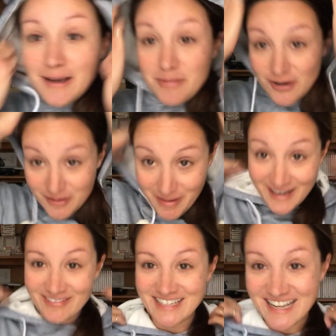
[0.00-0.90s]
up here in a minute.
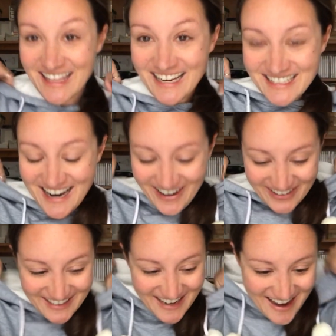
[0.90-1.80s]
Let me take that
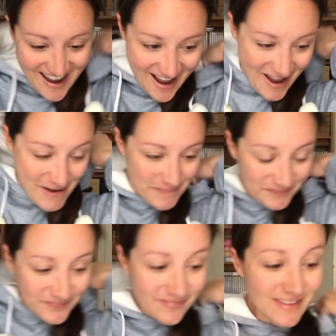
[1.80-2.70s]
down.
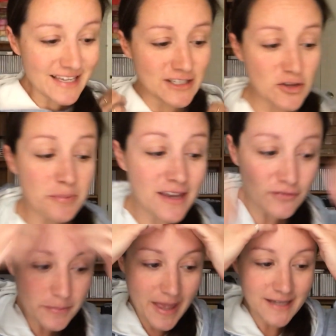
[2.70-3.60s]
So the
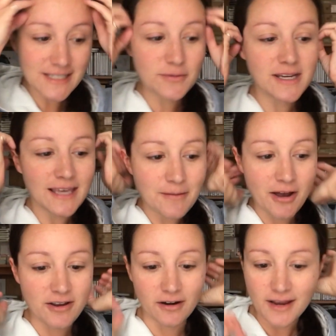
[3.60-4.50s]
Playful Pets Suite came
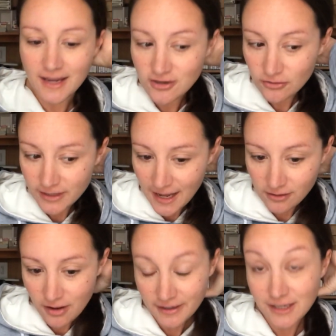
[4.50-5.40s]
out in our annual
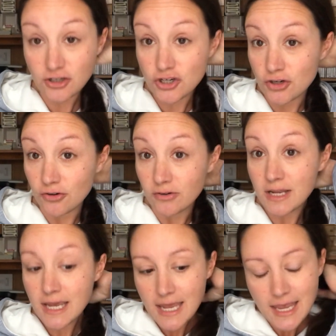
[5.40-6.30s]
catalog in June,
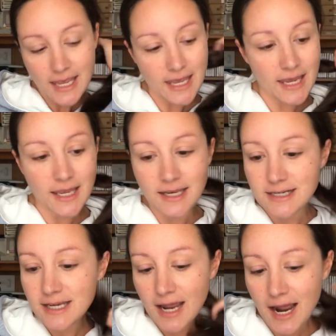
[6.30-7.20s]
and
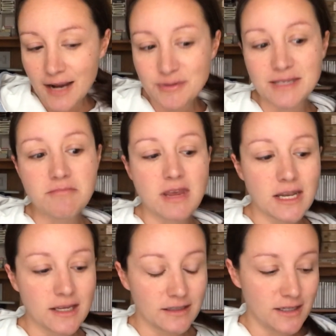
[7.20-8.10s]
I was
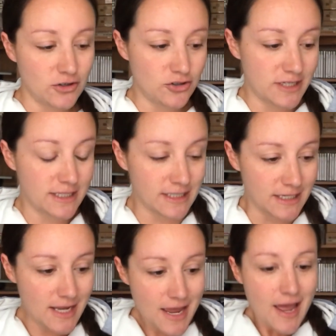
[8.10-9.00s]
immediately interested.
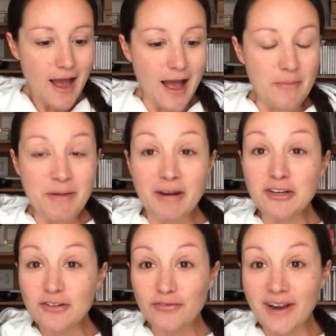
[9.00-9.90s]
And my
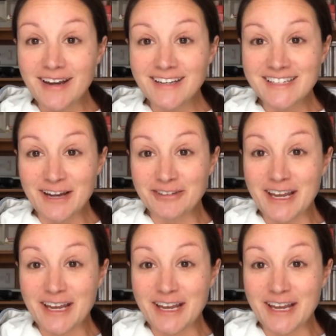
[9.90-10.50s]
good friend and downline,